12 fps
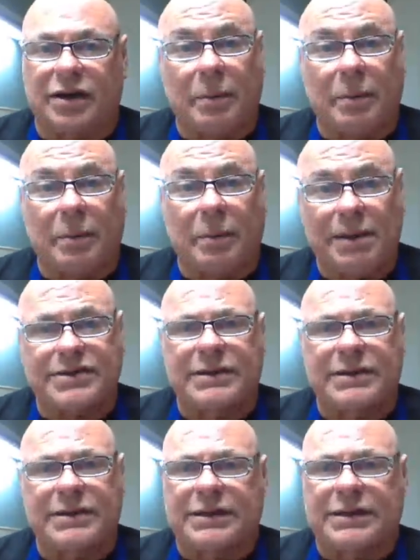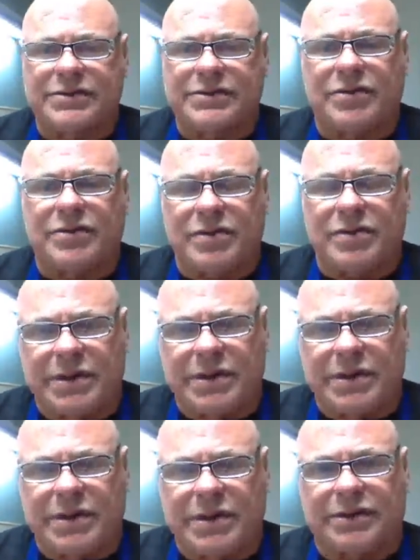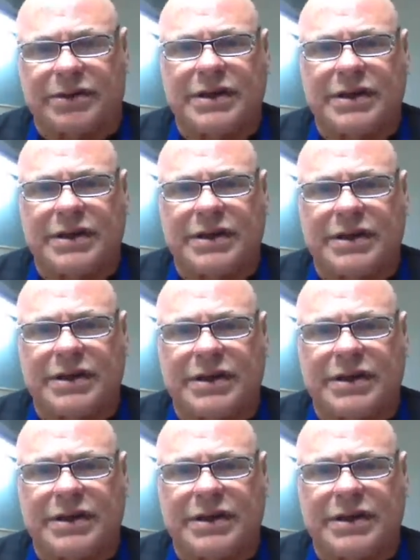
Take every opportunity